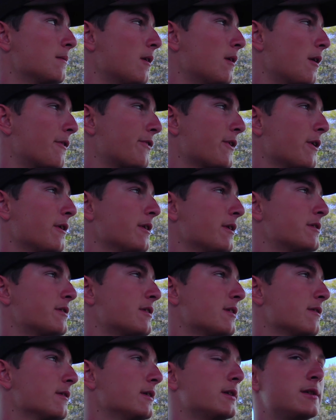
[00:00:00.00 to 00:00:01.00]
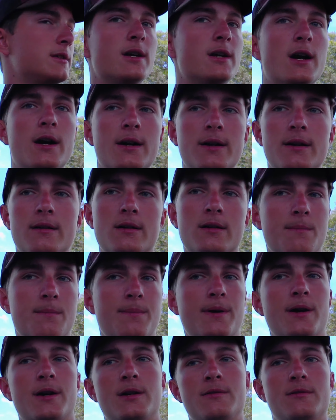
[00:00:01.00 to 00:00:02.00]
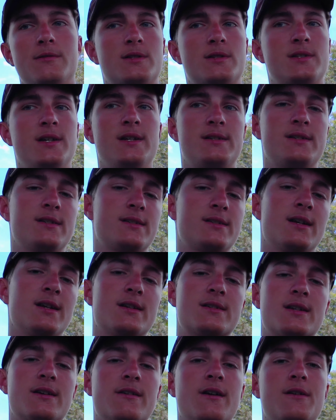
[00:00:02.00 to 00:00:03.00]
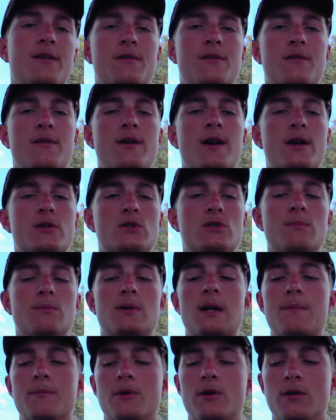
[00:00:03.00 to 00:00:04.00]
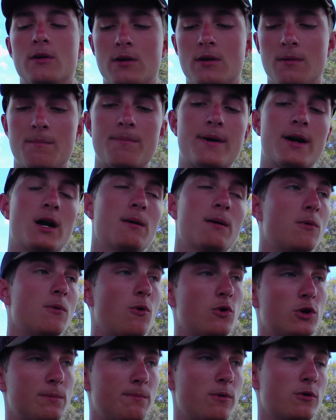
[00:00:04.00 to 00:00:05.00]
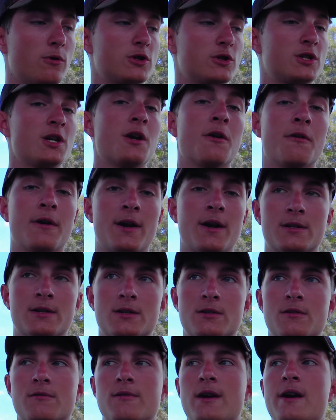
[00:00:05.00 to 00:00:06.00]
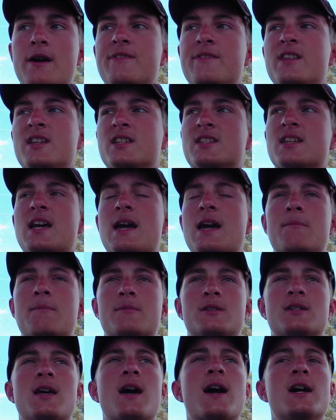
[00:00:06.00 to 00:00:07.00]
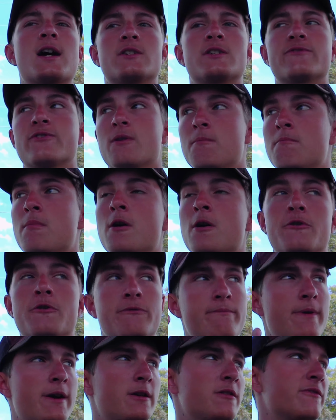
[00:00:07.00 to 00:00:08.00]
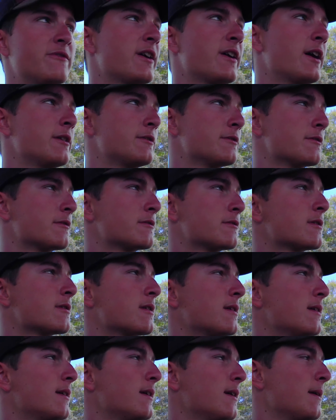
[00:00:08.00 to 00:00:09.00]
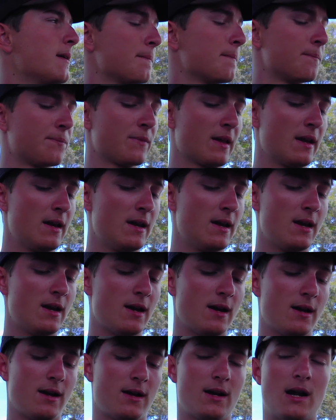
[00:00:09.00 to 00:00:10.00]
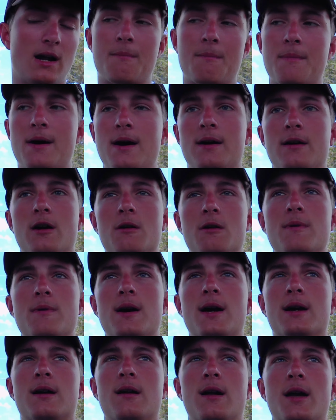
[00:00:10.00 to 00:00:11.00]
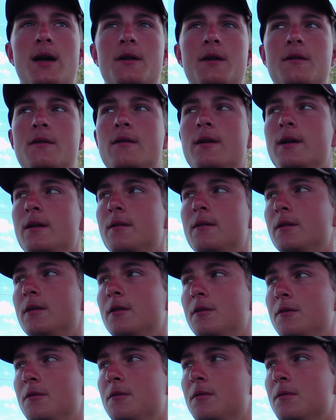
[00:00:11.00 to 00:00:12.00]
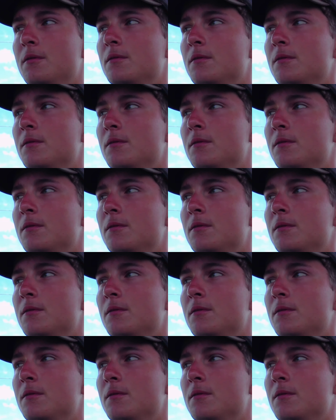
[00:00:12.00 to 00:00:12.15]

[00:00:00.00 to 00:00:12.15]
A 30 series John Deere compared to a 66 series International, but I'm going to compare multiple series around this same size from both manufacturers. And I might go back later and do